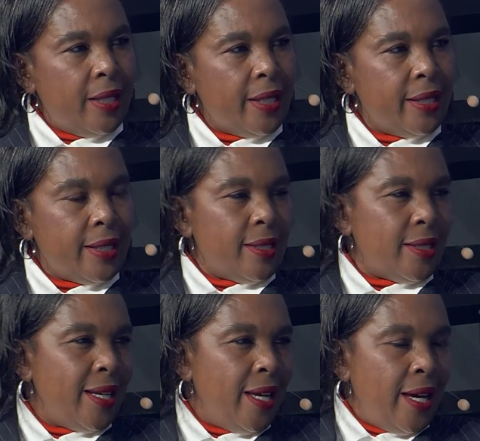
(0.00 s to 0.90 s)
yes,
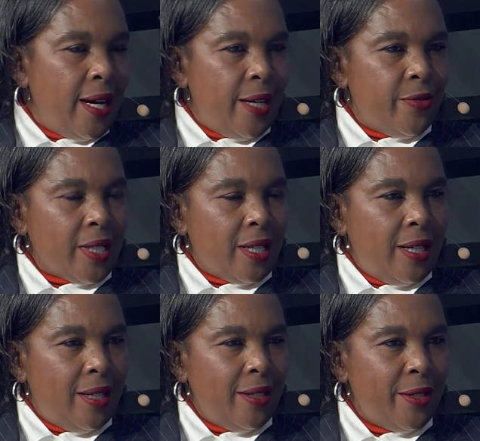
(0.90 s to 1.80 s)

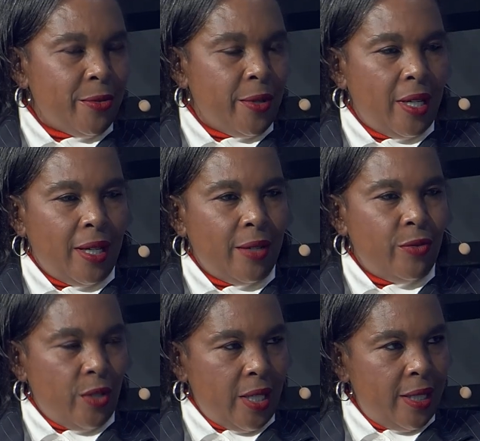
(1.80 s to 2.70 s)
Africa, we are
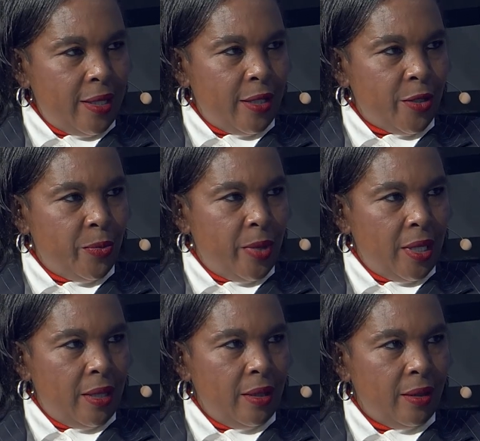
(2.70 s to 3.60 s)
forecast to
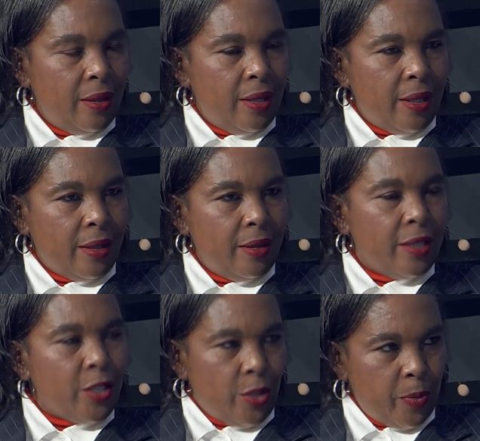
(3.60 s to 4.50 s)
be the
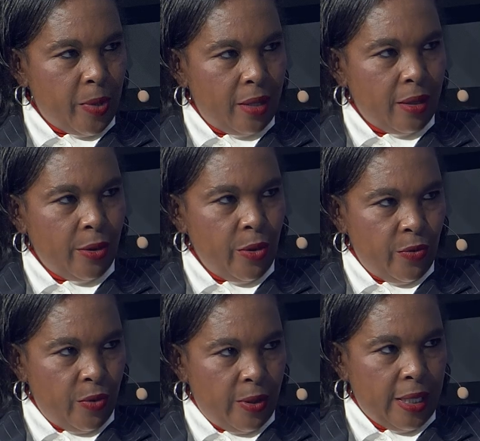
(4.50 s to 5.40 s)
digital space going
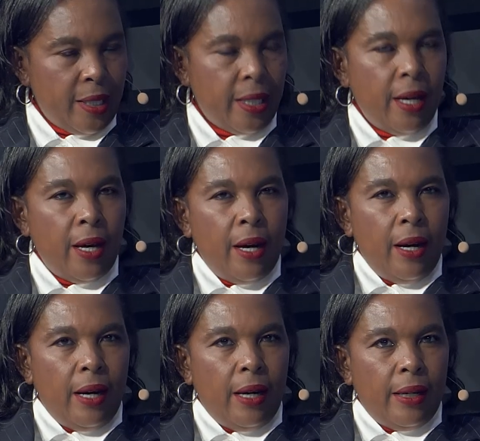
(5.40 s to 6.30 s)
forward.
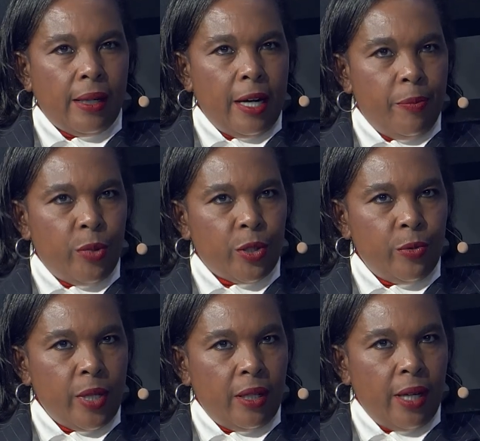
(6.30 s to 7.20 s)
Coupled,
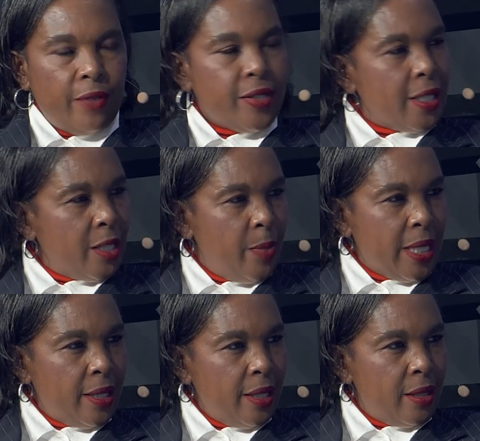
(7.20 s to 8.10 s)
we have
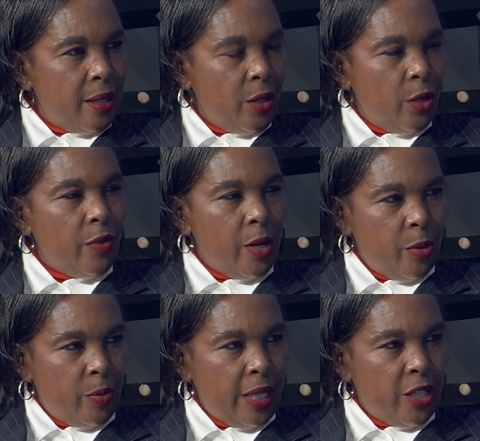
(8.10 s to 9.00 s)
60% of our
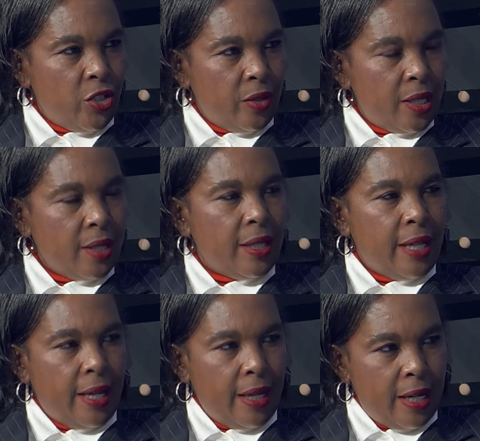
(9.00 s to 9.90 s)
populations. They
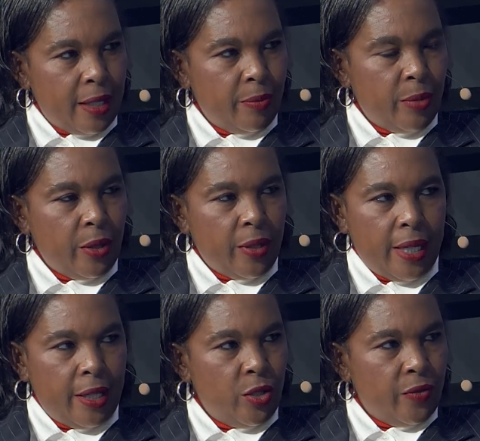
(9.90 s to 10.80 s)
are young, below the
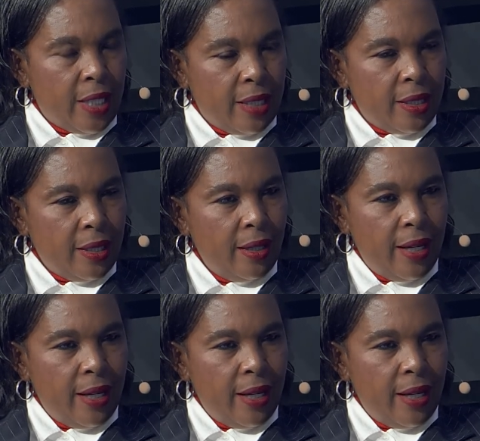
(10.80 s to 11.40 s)
age of 30.